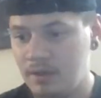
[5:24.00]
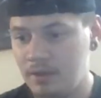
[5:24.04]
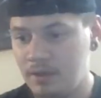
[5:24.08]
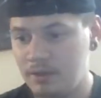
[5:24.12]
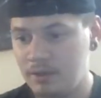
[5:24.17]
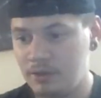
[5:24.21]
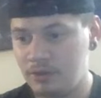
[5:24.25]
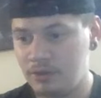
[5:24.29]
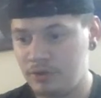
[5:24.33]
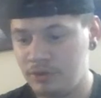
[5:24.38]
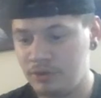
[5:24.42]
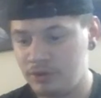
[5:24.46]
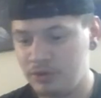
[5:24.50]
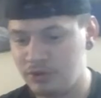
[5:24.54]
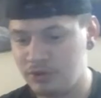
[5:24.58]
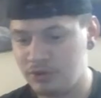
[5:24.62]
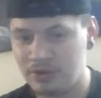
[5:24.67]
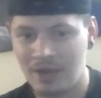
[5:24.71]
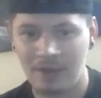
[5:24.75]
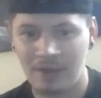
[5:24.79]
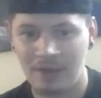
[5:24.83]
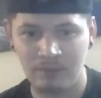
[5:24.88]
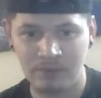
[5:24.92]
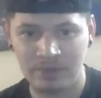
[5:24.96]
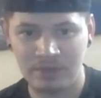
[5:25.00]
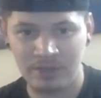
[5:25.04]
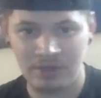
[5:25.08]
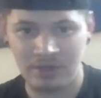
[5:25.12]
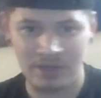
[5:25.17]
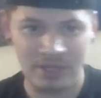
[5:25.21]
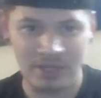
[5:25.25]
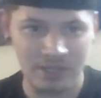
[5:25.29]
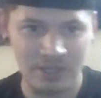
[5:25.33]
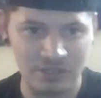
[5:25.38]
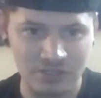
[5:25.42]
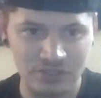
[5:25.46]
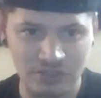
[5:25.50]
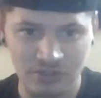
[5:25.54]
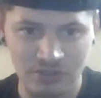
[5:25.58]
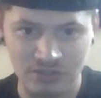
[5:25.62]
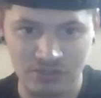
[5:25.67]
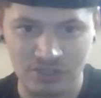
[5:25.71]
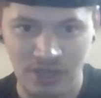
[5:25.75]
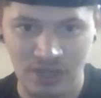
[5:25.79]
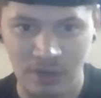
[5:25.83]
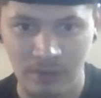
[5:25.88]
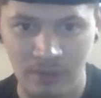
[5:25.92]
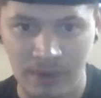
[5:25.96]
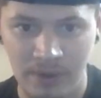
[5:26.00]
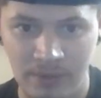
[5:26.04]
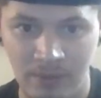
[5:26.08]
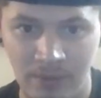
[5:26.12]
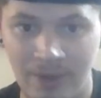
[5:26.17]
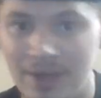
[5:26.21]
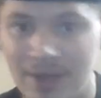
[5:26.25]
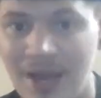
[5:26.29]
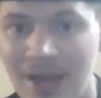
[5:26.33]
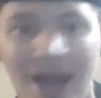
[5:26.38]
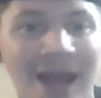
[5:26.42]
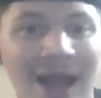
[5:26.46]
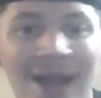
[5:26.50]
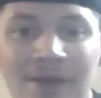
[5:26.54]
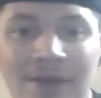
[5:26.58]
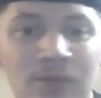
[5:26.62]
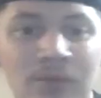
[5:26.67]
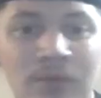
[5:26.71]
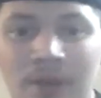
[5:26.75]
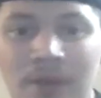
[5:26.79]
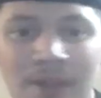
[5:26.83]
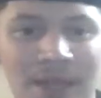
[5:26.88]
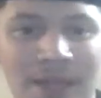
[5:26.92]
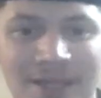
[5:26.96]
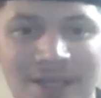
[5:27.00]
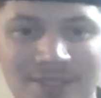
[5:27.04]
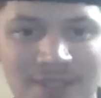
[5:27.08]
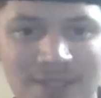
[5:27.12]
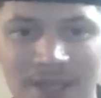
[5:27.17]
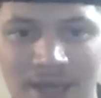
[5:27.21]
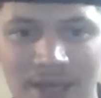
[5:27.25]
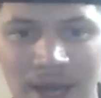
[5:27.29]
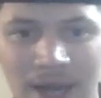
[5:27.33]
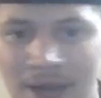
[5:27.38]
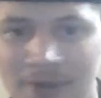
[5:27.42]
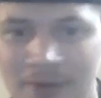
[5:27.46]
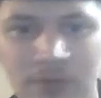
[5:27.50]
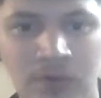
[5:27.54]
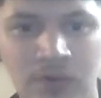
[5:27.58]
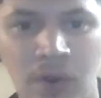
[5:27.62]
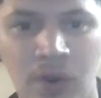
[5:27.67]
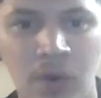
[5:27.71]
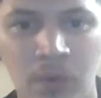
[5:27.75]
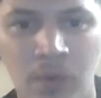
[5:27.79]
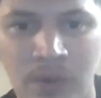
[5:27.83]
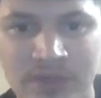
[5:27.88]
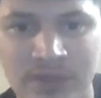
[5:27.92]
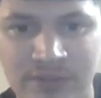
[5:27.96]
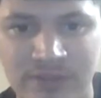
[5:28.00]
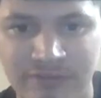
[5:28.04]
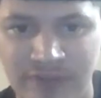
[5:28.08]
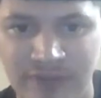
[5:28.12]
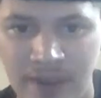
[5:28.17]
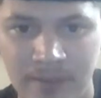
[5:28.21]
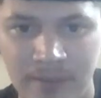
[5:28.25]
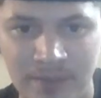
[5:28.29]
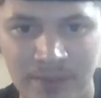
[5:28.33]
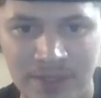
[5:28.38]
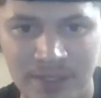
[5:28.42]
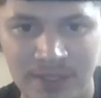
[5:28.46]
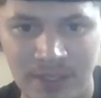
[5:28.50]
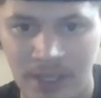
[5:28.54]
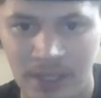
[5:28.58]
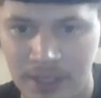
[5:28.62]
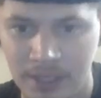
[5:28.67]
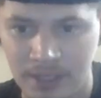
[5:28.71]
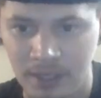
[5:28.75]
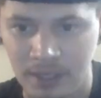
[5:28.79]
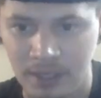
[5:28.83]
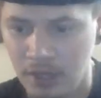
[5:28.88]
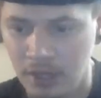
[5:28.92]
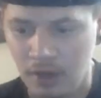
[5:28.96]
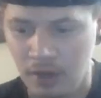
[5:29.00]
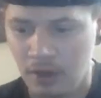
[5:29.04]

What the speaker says: you're not really going to get a search out right away. I don't, like I said, I don't know what the family did.